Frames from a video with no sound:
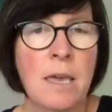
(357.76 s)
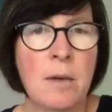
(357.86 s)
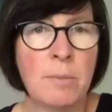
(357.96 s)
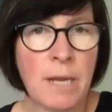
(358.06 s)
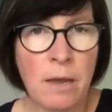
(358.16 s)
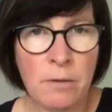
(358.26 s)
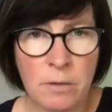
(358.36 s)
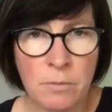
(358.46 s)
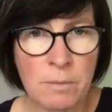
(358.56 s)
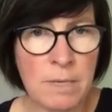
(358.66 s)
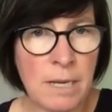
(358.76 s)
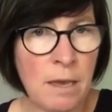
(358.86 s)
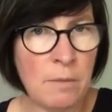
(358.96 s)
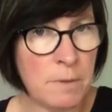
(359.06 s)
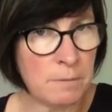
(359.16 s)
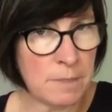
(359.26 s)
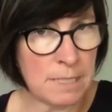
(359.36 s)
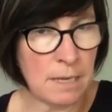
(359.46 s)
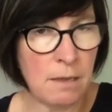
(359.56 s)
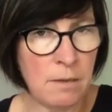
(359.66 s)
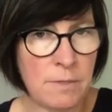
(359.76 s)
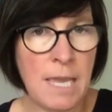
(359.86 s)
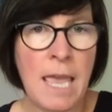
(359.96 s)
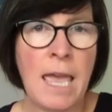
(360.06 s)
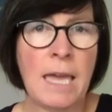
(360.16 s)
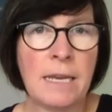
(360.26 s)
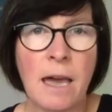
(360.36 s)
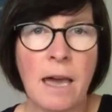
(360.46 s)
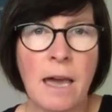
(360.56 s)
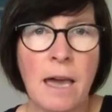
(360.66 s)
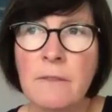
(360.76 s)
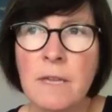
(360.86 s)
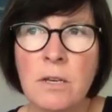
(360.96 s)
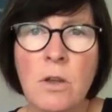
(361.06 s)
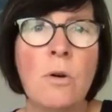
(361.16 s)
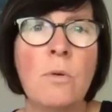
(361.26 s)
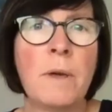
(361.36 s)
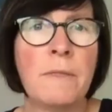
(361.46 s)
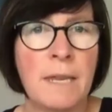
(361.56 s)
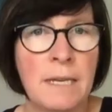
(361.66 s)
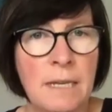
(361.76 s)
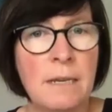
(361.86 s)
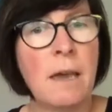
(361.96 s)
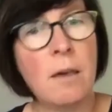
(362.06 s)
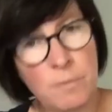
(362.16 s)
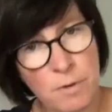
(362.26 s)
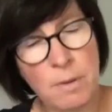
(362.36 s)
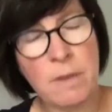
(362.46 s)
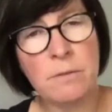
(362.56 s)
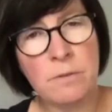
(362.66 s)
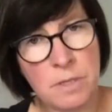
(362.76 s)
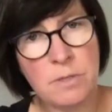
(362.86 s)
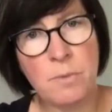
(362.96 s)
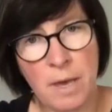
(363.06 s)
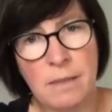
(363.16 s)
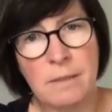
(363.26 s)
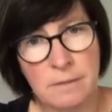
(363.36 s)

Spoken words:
but how can women help themselves and how can they know when they need help from others as well?